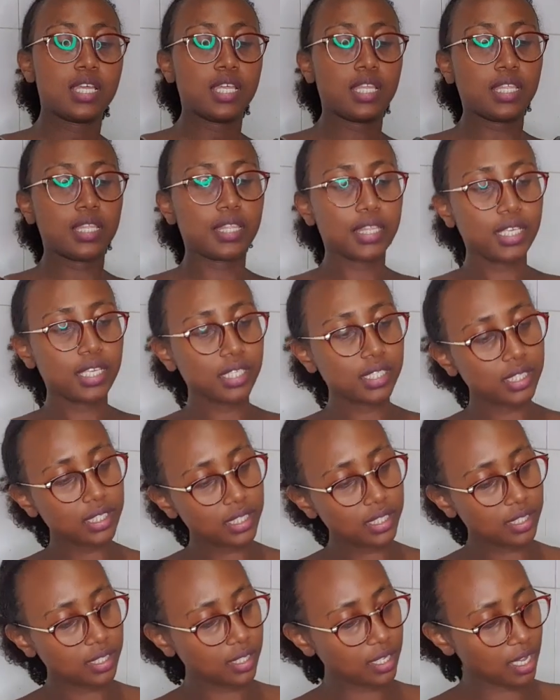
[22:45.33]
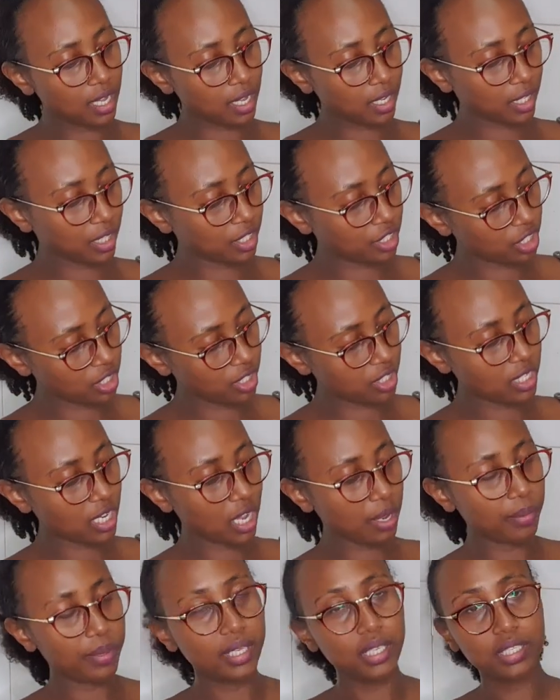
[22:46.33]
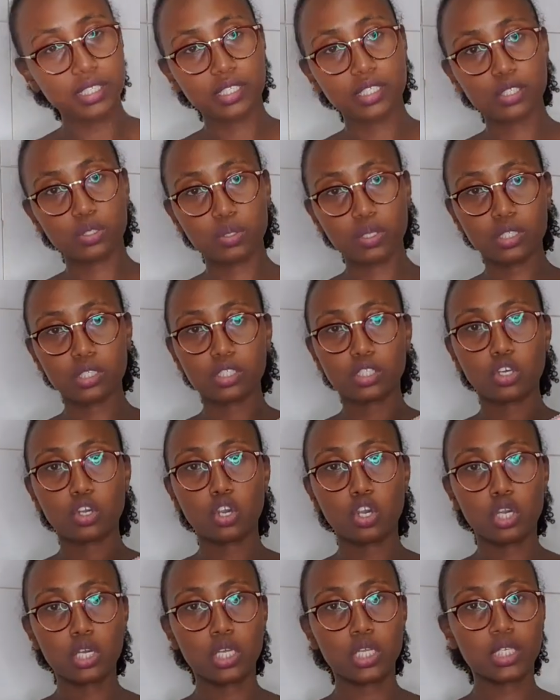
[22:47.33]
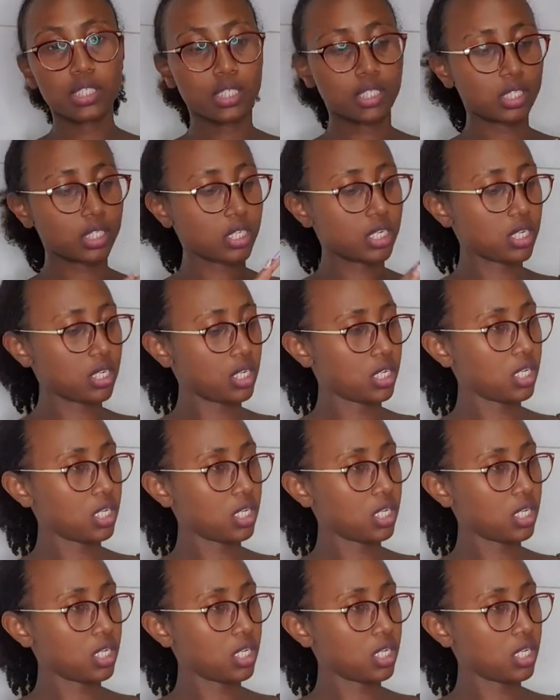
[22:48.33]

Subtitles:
this kitchen towel. This one's cost